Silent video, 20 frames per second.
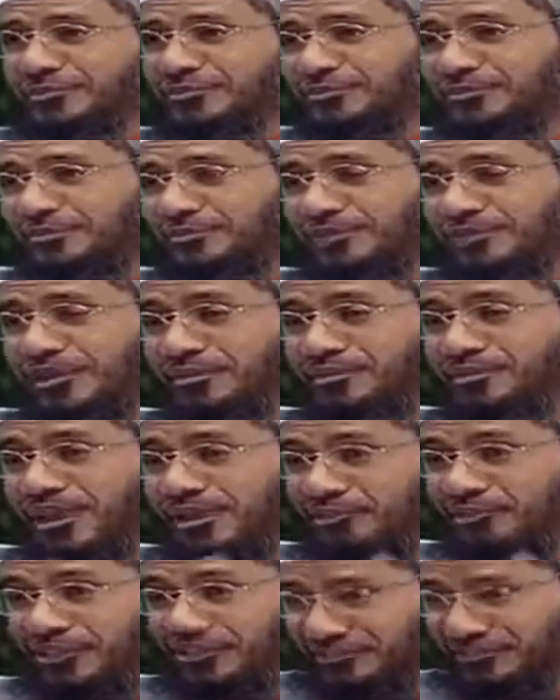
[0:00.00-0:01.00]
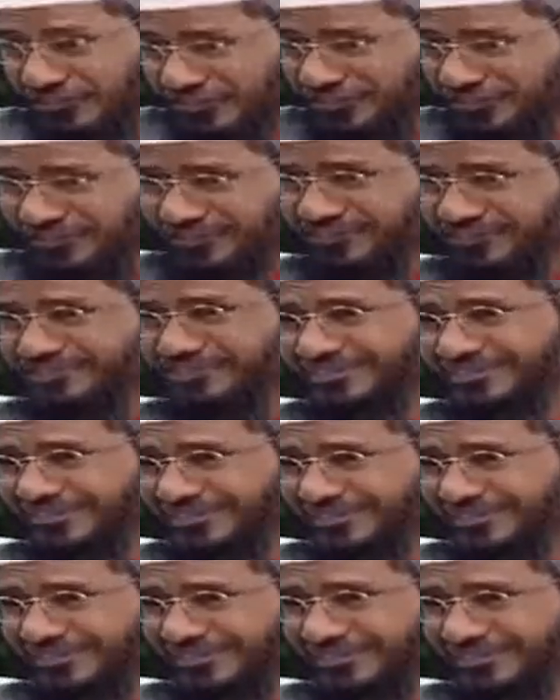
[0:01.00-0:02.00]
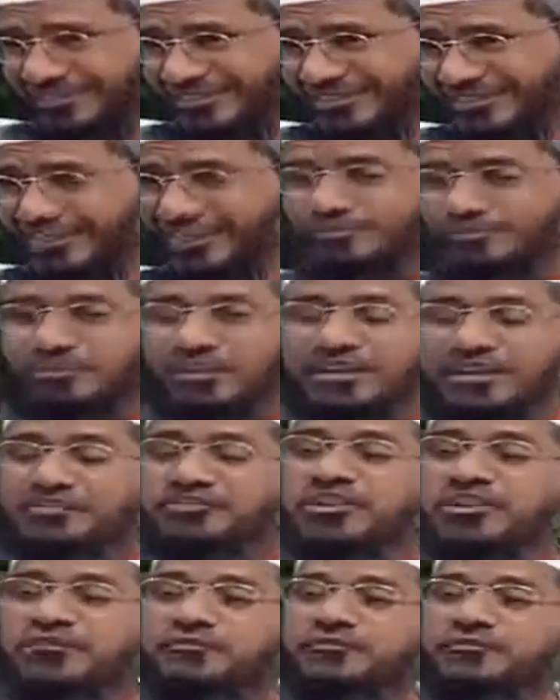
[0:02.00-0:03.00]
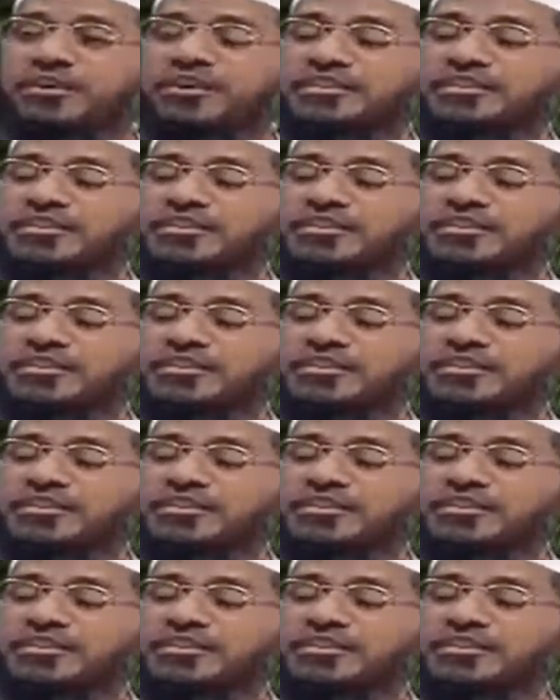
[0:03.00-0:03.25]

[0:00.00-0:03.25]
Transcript: for the people praying behind to listen. But it's not